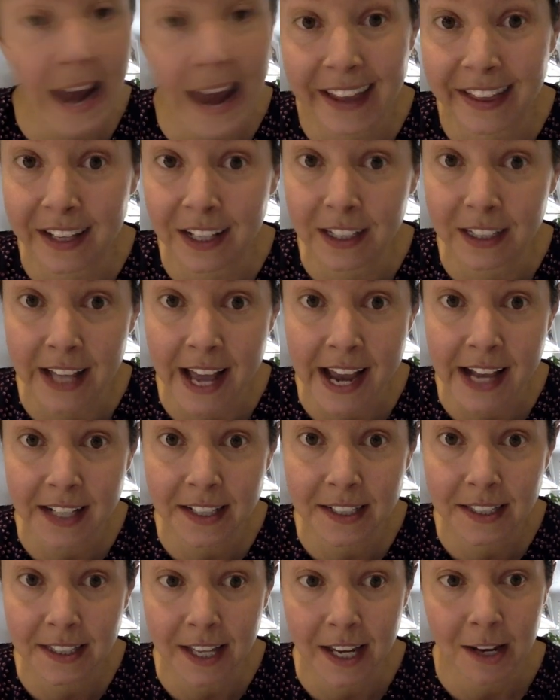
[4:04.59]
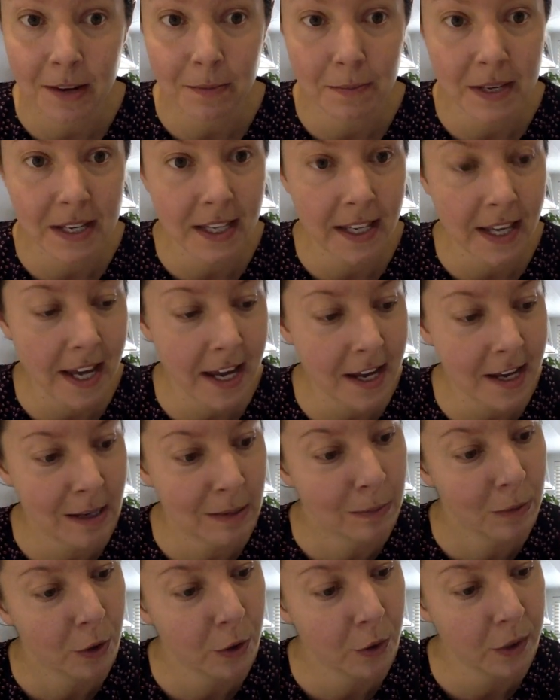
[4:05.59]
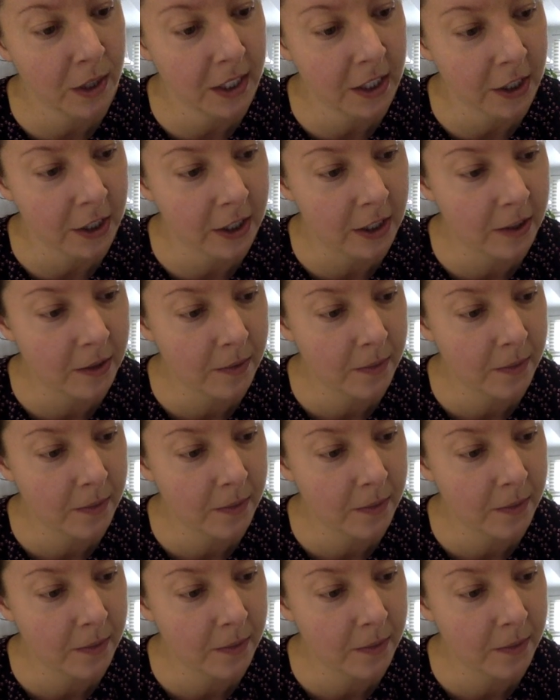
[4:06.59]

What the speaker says: and the landscape became greener.